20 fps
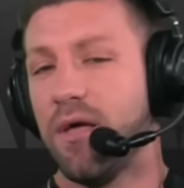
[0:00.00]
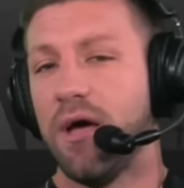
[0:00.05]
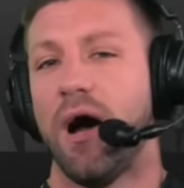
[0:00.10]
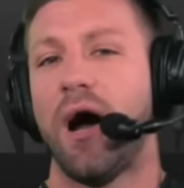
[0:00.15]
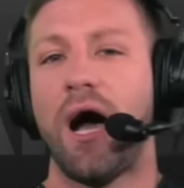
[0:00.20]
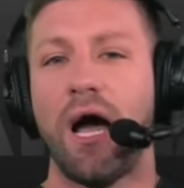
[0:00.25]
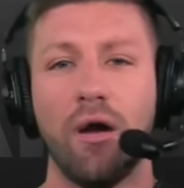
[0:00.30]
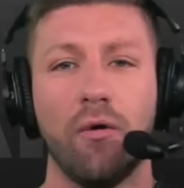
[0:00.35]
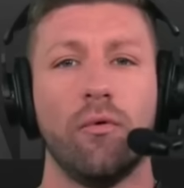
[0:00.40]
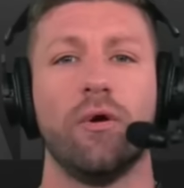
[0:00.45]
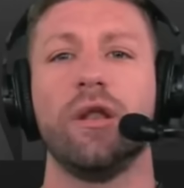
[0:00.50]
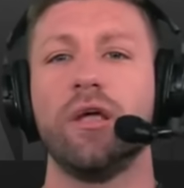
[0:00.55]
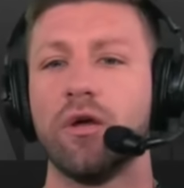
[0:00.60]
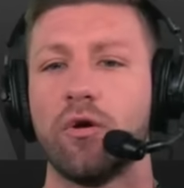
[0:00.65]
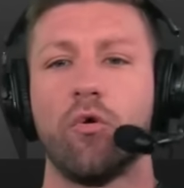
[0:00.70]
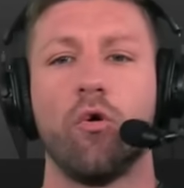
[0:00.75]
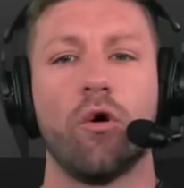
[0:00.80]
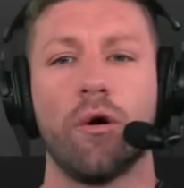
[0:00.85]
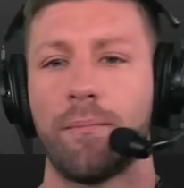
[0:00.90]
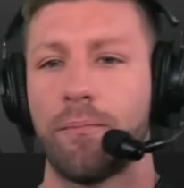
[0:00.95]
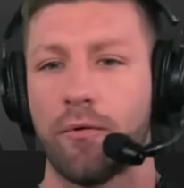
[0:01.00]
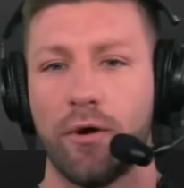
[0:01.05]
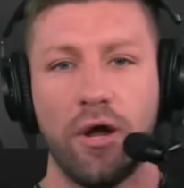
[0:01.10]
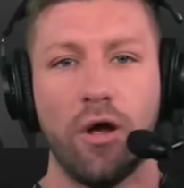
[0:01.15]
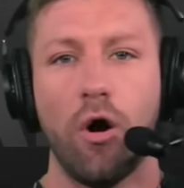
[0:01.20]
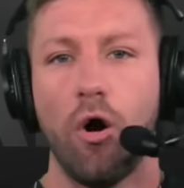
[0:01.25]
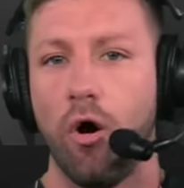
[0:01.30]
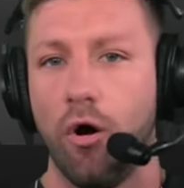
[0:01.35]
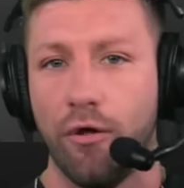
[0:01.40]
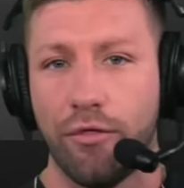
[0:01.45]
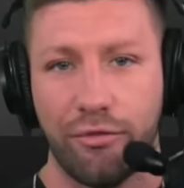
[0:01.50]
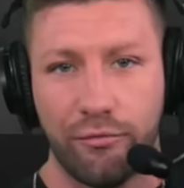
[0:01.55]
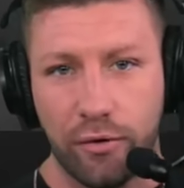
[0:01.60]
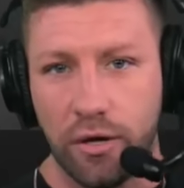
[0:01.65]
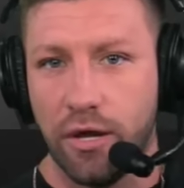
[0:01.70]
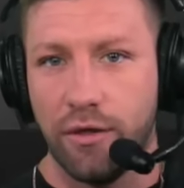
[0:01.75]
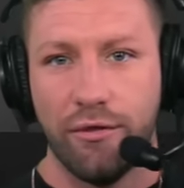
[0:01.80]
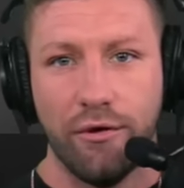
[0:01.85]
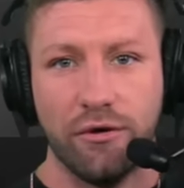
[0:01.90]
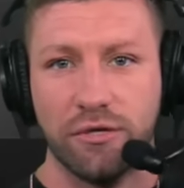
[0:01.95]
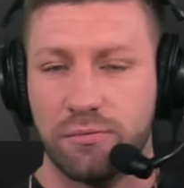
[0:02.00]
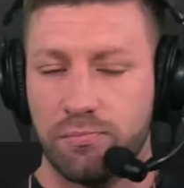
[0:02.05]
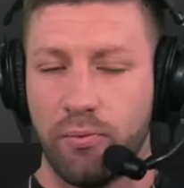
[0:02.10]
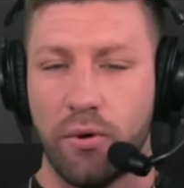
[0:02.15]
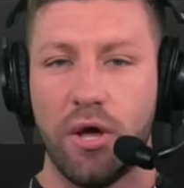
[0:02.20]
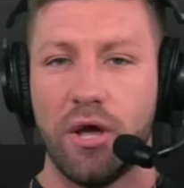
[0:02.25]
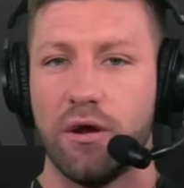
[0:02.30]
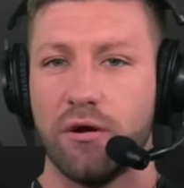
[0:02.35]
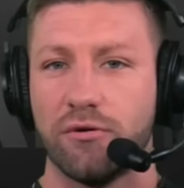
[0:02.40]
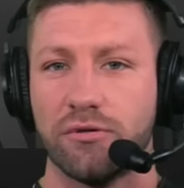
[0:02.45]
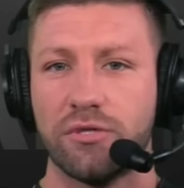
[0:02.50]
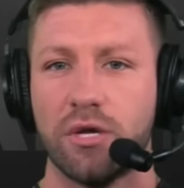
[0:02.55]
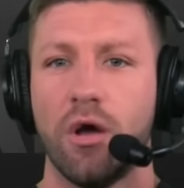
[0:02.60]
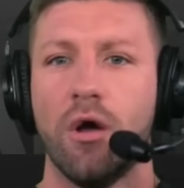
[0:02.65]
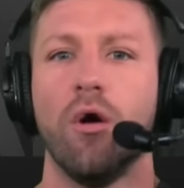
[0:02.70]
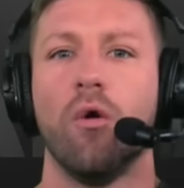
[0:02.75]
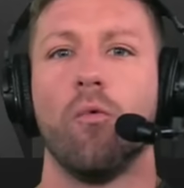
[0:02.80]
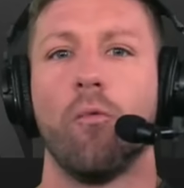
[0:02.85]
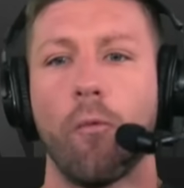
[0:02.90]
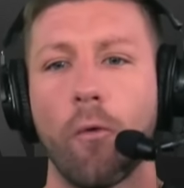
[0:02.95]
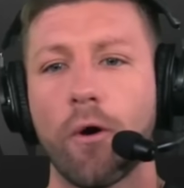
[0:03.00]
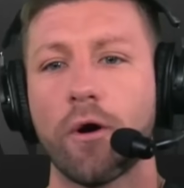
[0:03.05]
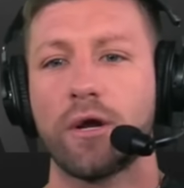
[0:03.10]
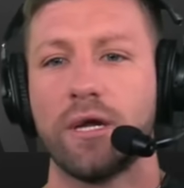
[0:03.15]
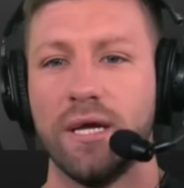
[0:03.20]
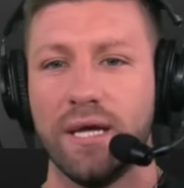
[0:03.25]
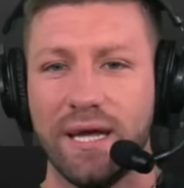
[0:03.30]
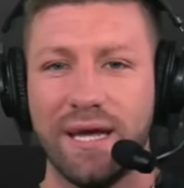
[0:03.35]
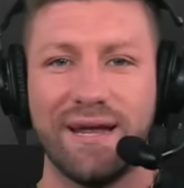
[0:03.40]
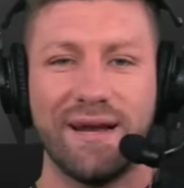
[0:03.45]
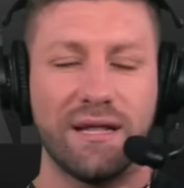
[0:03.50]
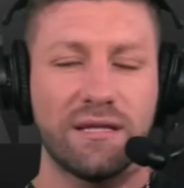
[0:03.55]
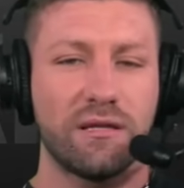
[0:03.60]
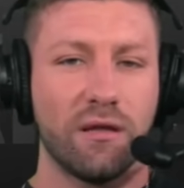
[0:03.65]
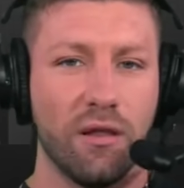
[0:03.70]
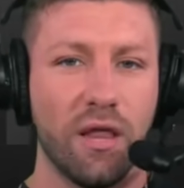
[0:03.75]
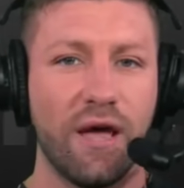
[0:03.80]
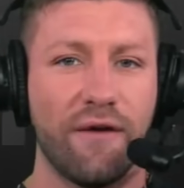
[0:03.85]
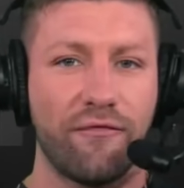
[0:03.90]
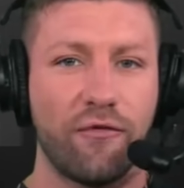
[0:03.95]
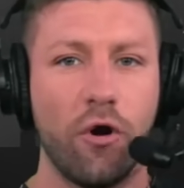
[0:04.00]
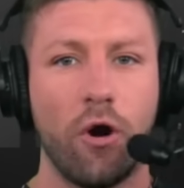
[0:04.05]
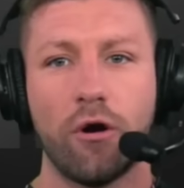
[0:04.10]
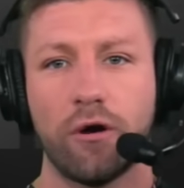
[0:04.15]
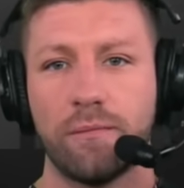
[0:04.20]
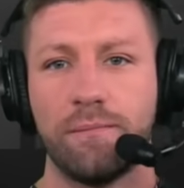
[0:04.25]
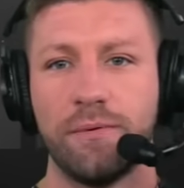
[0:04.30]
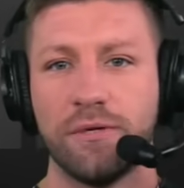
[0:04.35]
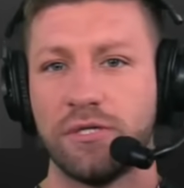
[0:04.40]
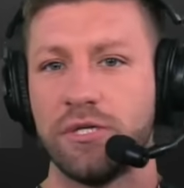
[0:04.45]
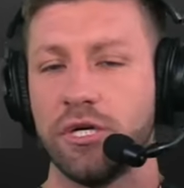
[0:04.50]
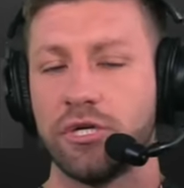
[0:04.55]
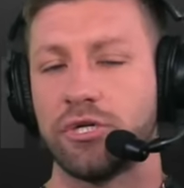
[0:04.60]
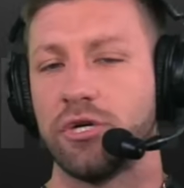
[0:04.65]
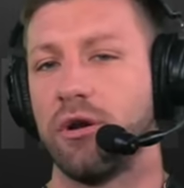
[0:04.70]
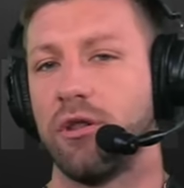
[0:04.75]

I would incorporate all three of those players working in at the left guard position.